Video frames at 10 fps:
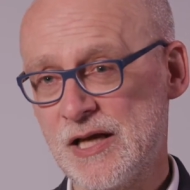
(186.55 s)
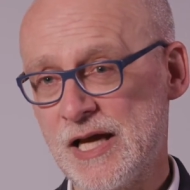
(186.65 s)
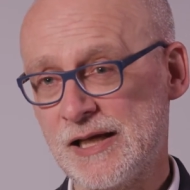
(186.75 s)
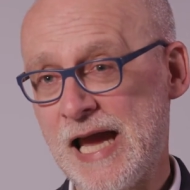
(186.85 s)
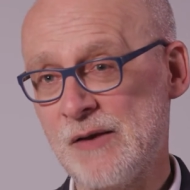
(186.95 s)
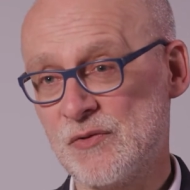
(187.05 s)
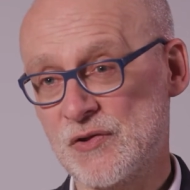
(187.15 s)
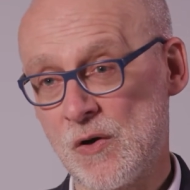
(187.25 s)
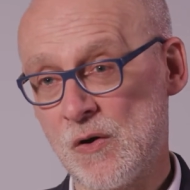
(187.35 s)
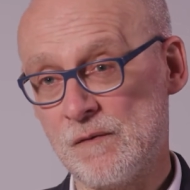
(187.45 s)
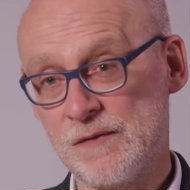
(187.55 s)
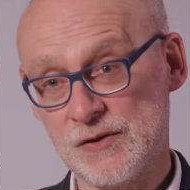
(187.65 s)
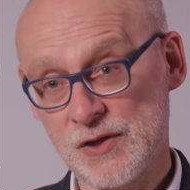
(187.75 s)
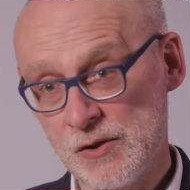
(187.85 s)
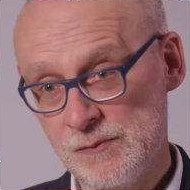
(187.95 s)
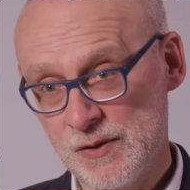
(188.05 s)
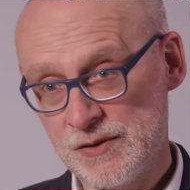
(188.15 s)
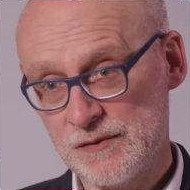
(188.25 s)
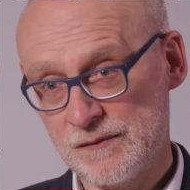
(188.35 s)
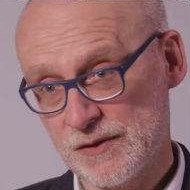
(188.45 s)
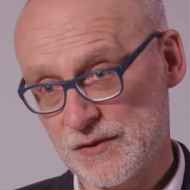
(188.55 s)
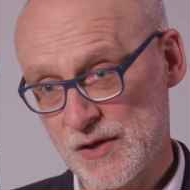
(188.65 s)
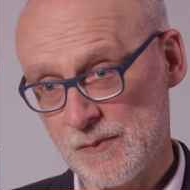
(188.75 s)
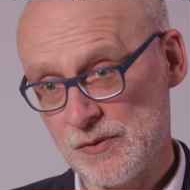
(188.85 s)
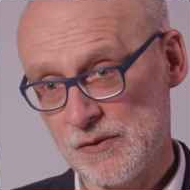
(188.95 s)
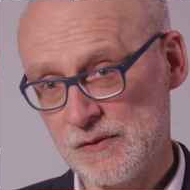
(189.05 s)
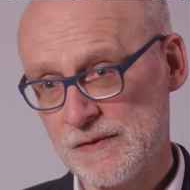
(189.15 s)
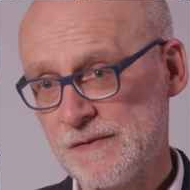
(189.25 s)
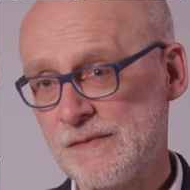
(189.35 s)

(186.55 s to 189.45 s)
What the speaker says: accounts of atonement, for example.